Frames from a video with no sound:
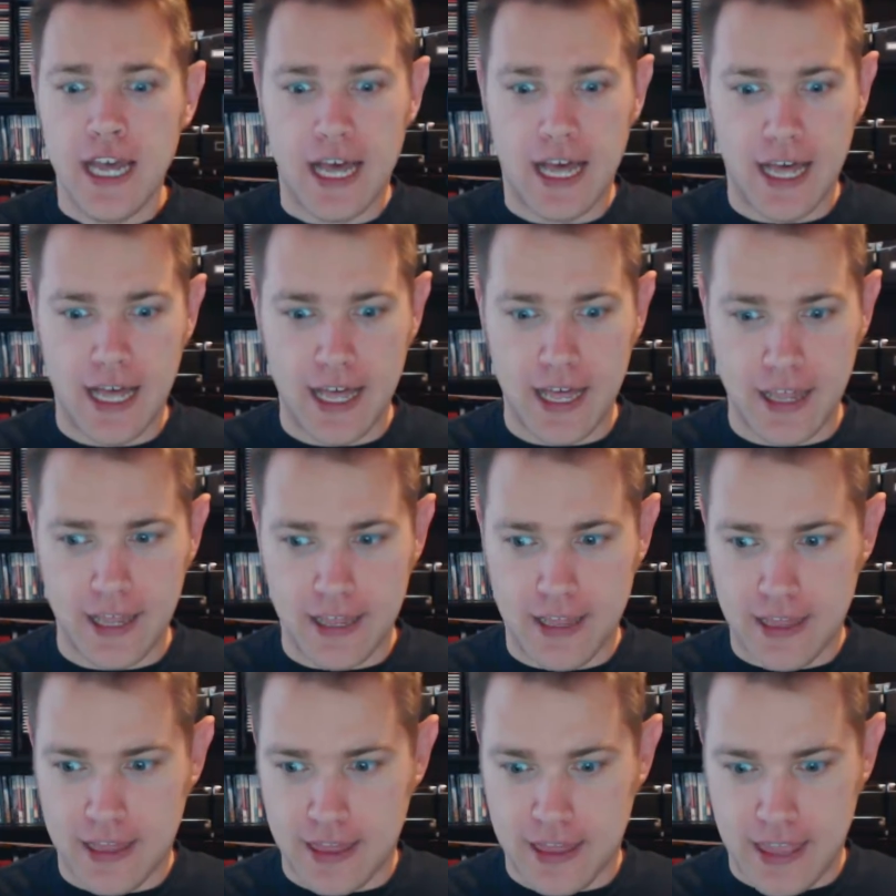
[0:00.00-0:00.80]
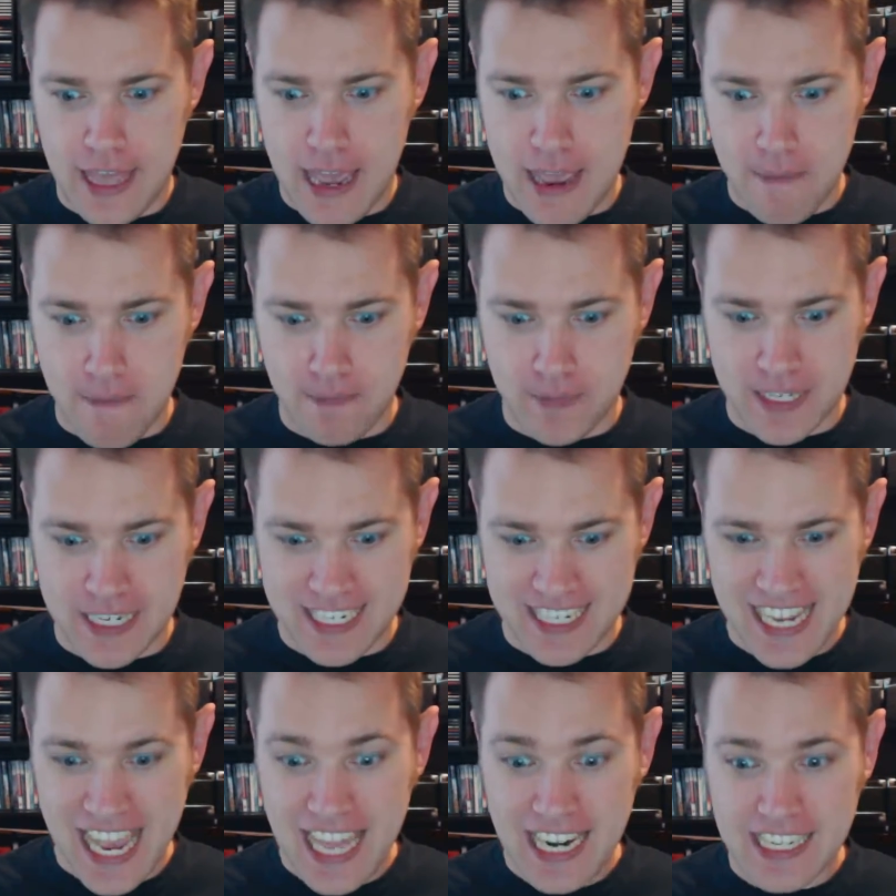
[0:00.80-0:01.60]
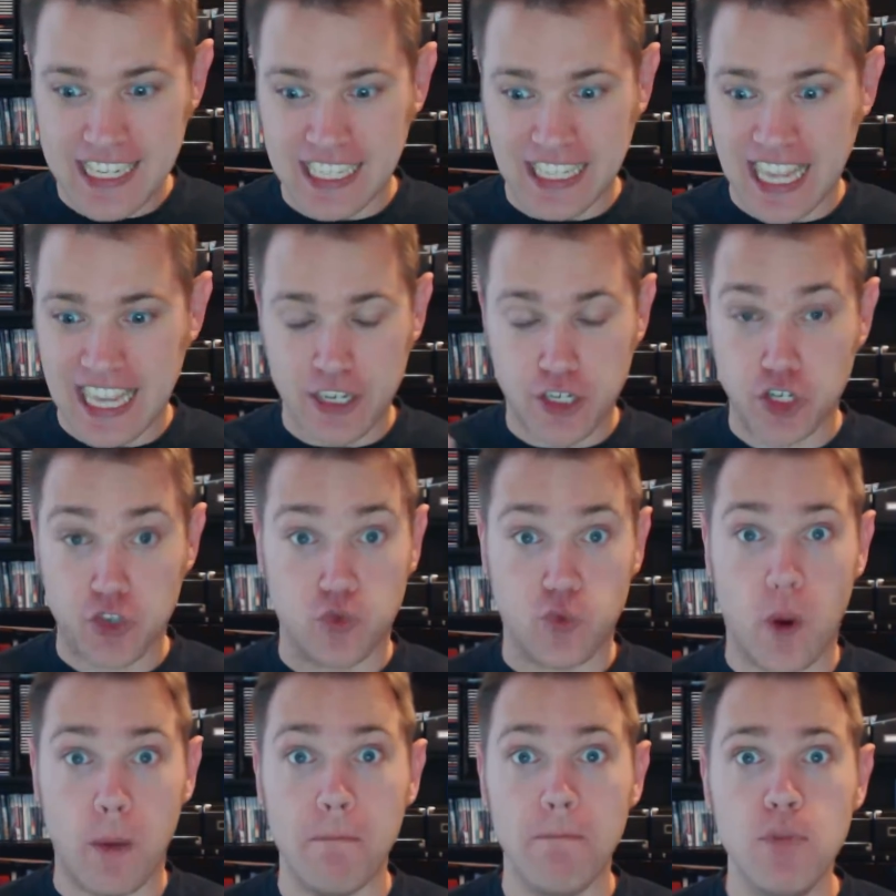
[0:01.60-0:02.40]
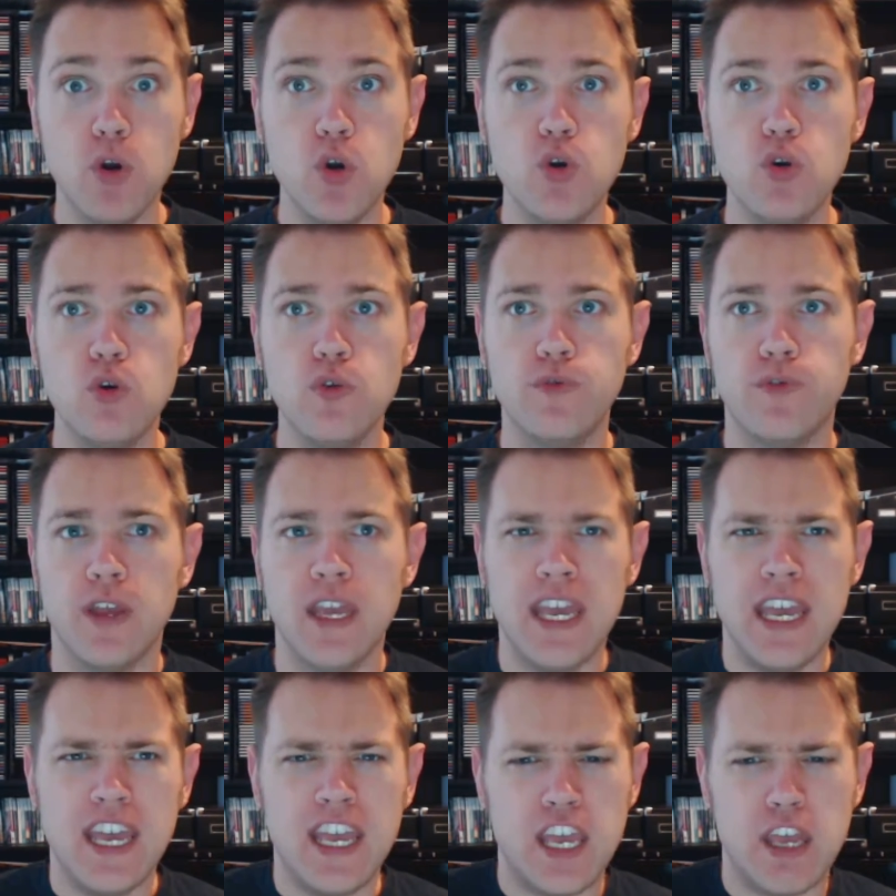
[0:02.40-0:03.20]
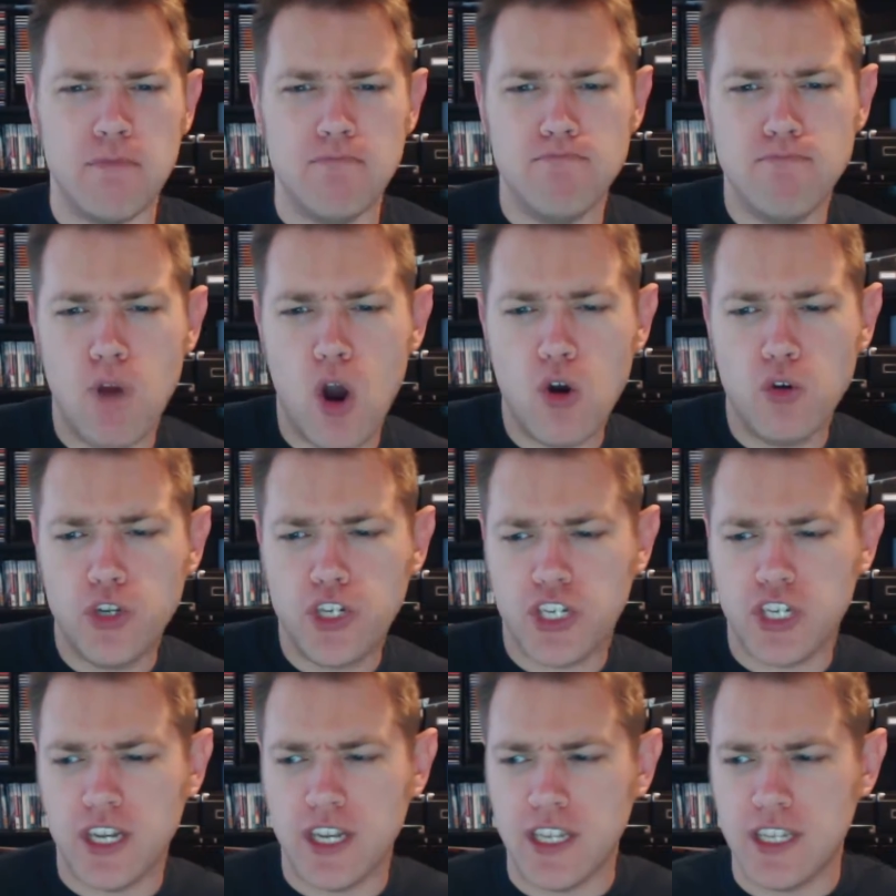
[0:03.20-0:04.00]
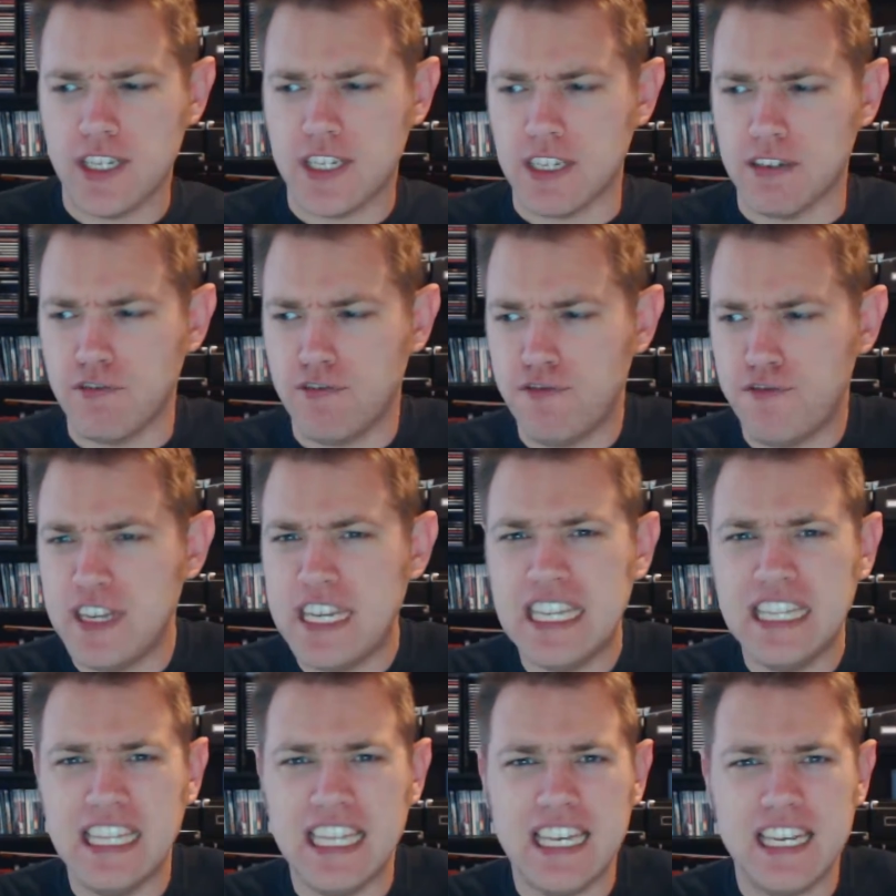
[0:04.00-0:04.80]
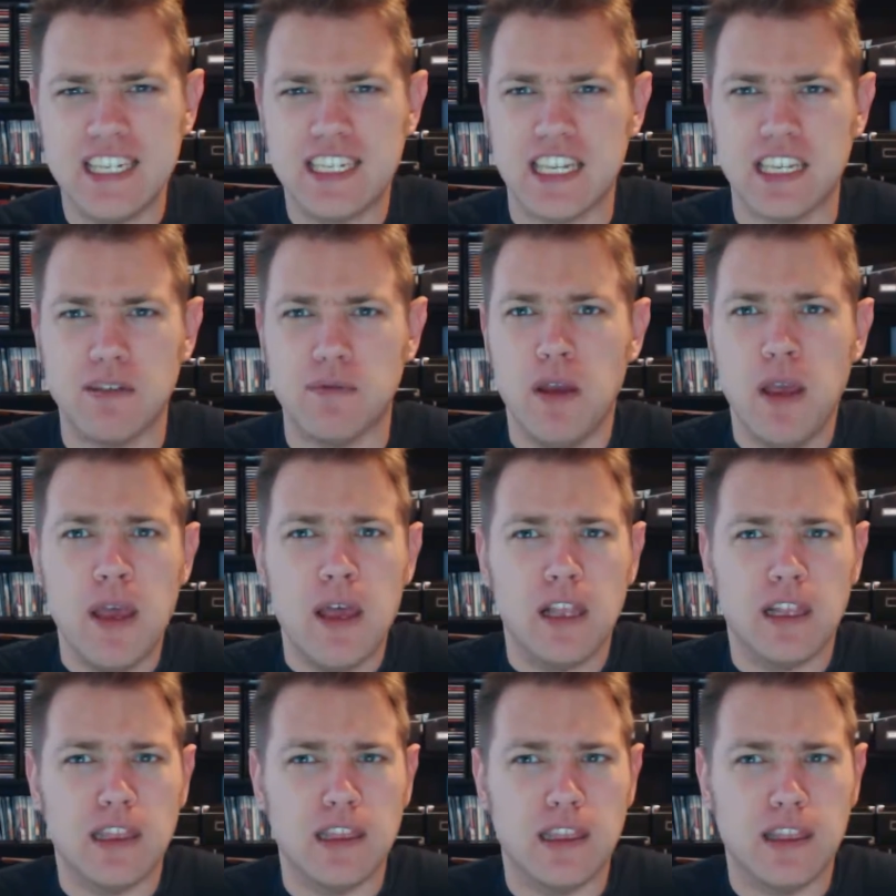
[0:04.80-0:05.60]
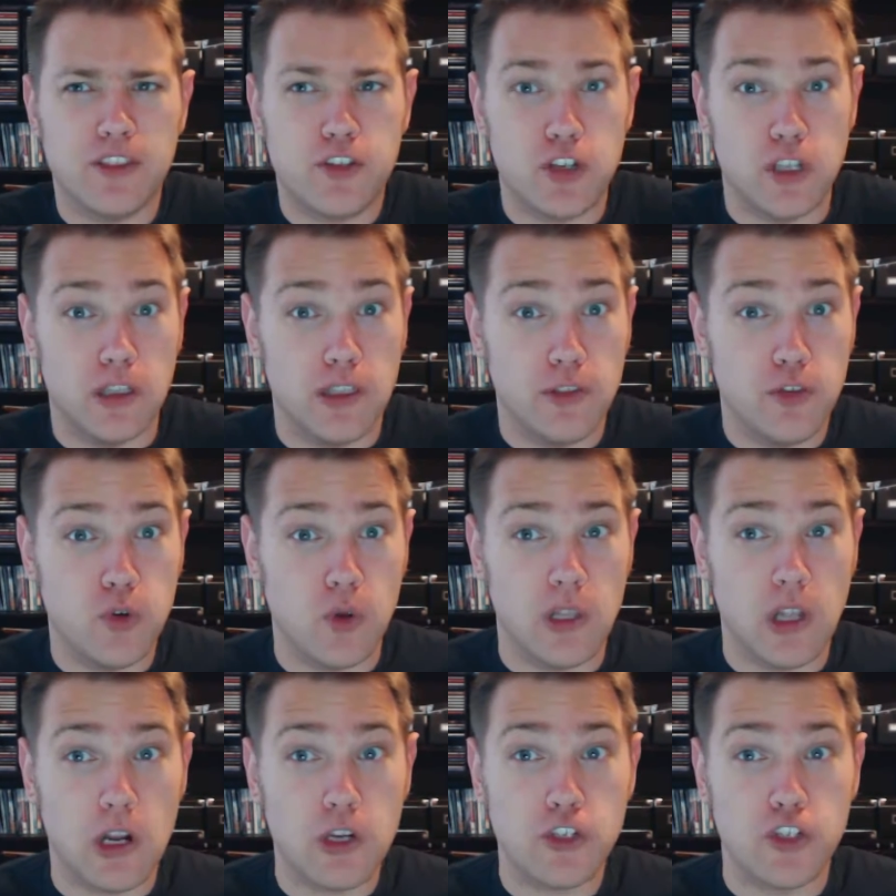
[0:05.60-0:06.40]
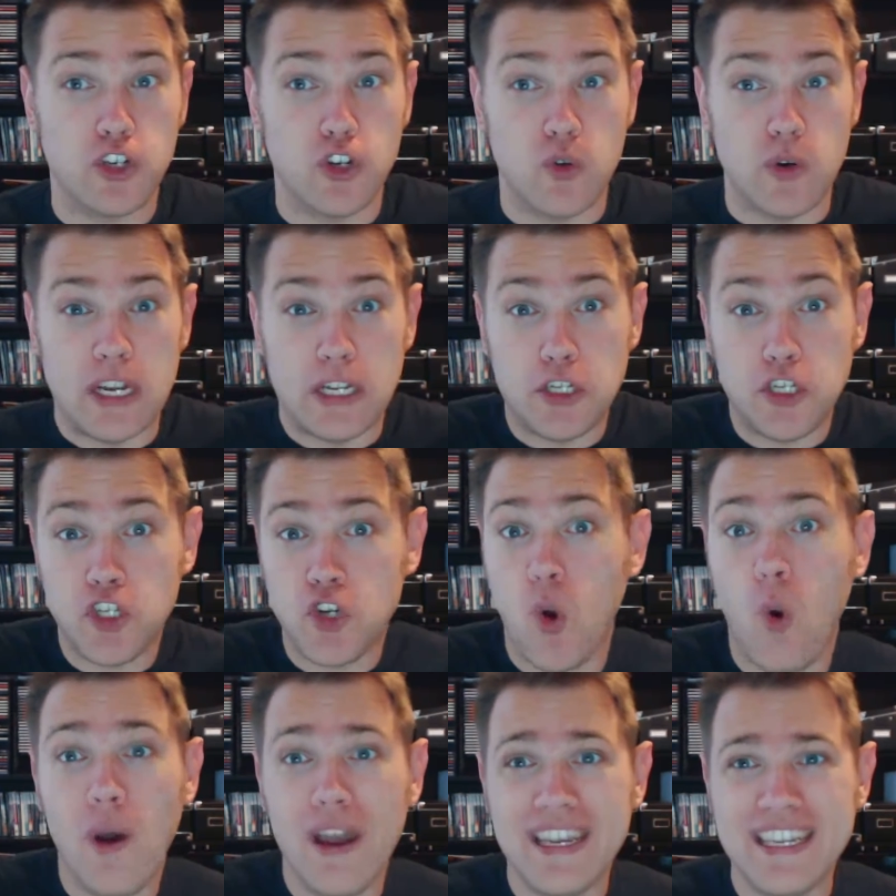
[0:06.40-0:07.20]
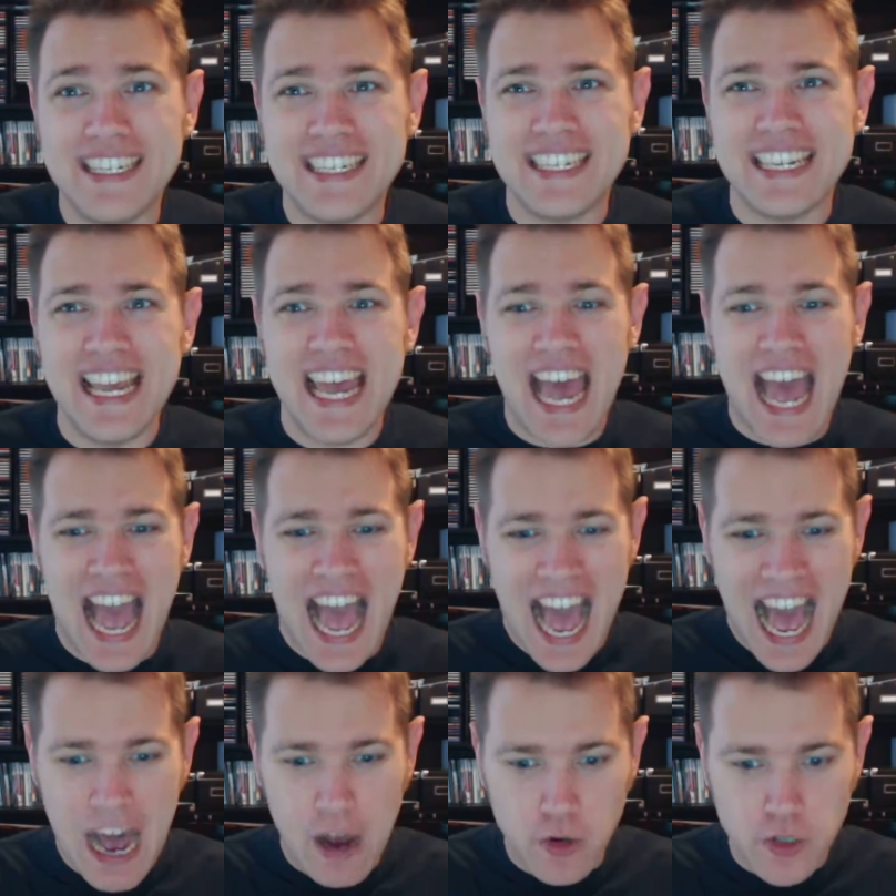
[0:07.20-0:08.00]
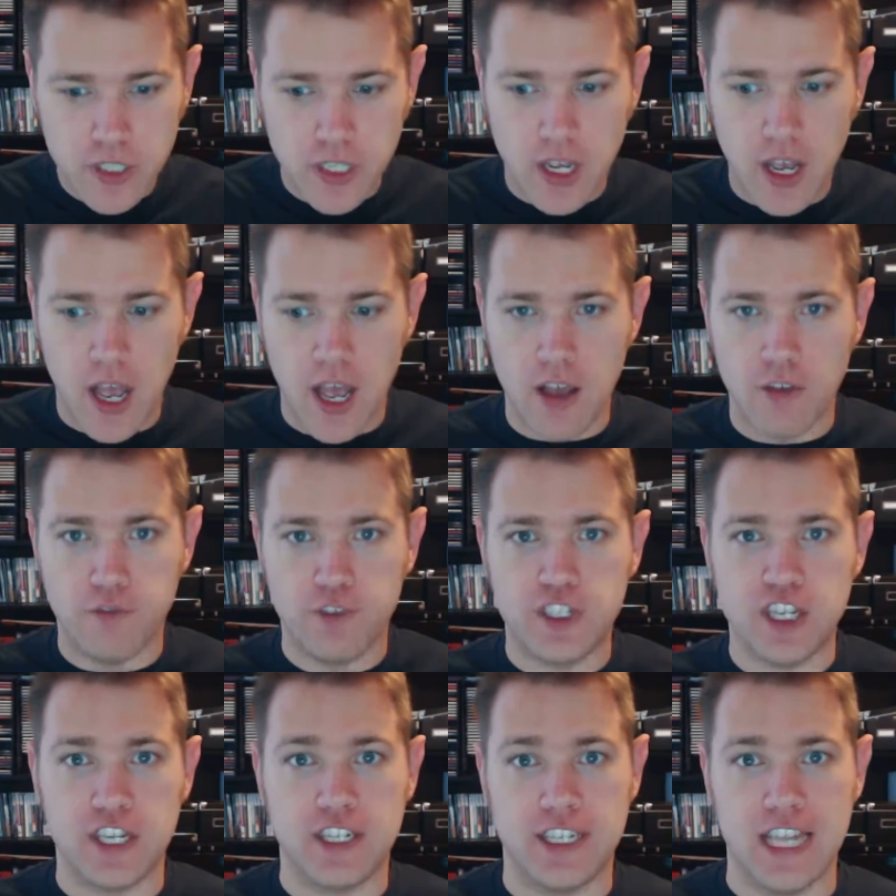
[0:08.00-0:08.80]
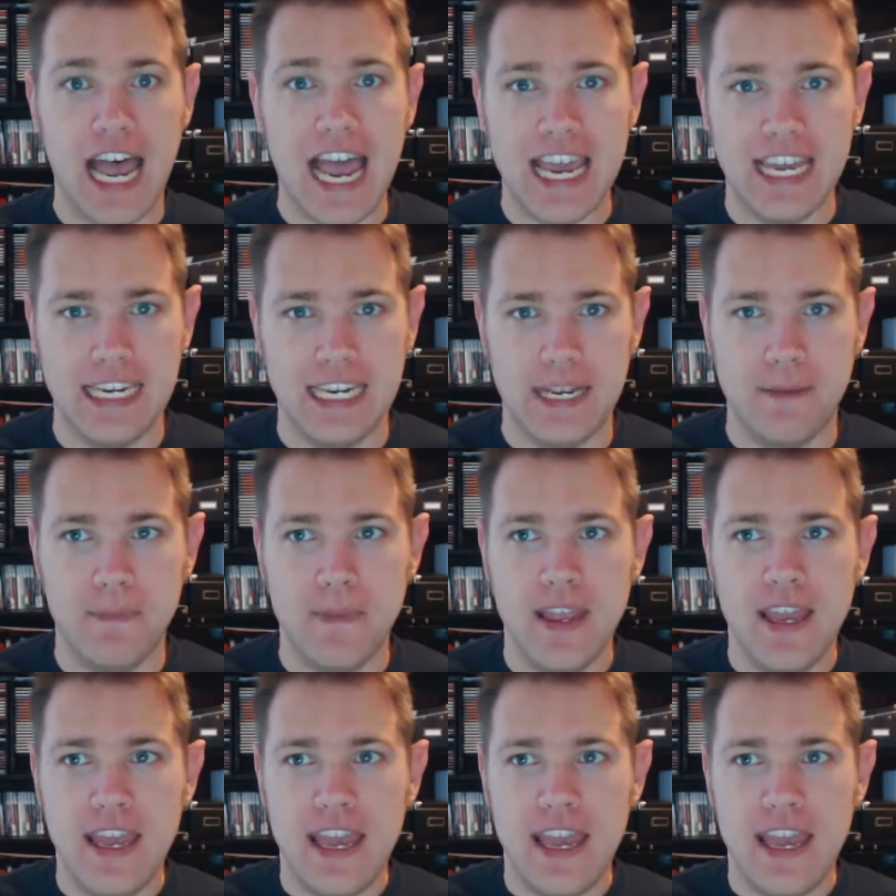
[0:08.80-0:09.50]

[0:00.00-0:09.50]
they decided to just remove emotions and feelings and to a large degree choice out of society.